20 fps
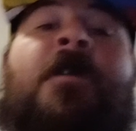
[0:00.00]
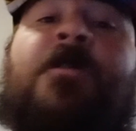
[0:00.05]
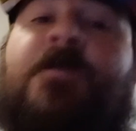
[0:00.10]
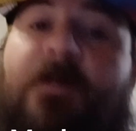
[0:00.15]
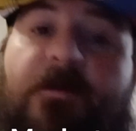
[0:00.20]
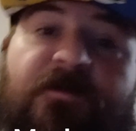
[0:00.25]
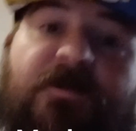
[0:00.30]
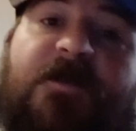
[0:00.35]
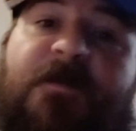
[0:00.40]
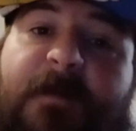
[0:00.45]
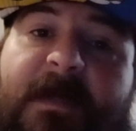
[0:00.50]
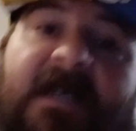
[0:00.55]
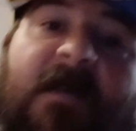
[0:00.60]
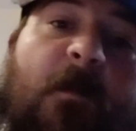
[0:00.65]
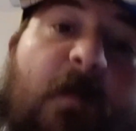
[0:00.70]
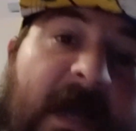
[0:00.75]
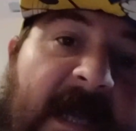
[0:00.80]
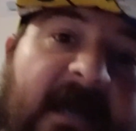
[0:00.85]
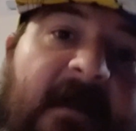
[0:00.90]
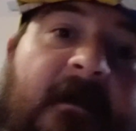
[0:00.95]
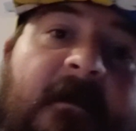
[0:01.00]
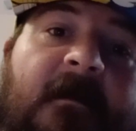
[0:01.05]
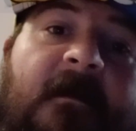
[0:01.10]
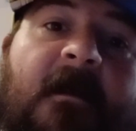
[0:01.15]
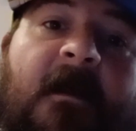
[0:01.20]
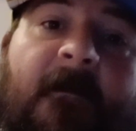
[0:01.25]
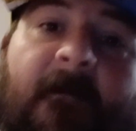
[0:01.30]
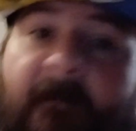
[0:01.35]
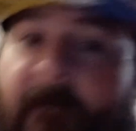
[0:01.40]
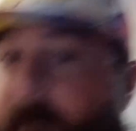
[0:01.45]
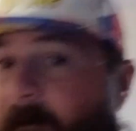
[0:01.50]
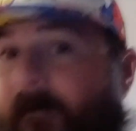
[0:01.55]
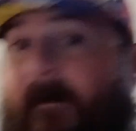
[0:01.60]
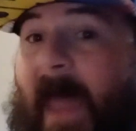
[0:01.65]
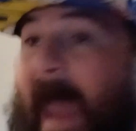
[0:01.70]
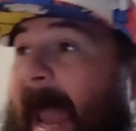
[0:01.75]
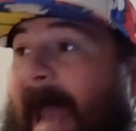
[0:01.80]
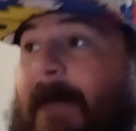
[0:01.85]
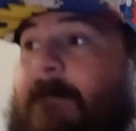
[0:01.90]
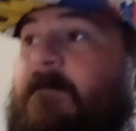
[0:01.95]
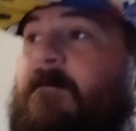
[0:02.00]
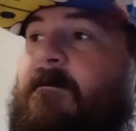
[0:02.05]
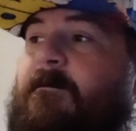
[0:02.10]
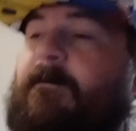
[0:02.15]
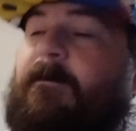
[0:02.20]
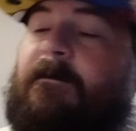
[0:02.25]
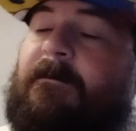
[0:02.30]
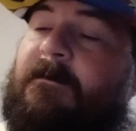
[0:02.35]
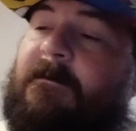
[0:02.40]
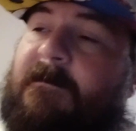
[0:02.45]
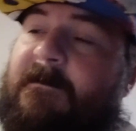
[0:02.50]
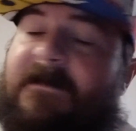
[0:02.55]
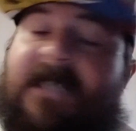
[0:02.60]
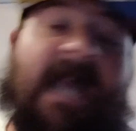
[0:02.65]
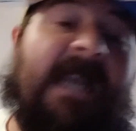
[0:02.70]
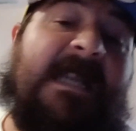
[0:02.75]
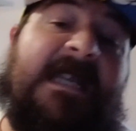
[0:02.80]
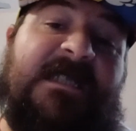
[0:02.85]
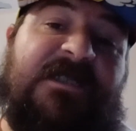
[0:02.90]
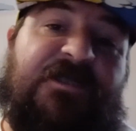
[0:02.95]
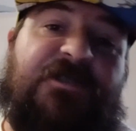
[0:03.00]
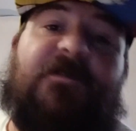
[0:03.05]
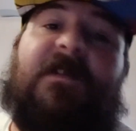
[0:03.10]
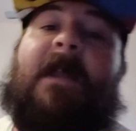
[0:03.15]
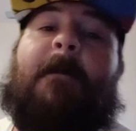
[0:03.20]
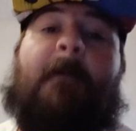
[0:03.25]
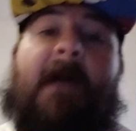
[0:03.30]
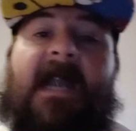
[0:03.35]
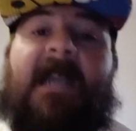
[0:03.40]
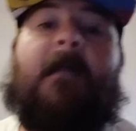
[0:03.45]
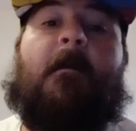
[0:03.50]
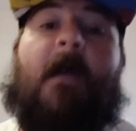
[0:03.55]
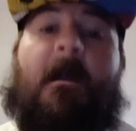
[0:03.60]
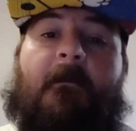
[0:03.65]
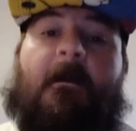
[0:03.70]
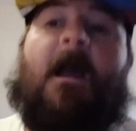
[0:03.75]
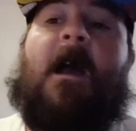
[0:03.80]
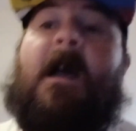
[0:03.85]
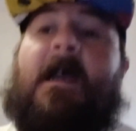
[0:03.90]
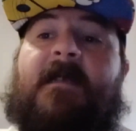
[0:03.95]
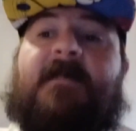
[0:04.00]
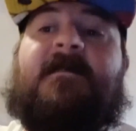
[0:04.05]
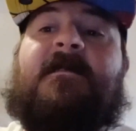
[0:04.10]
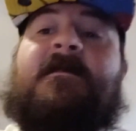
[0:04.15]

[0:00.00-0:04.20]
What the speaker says: So just be aware of that issue that might arise.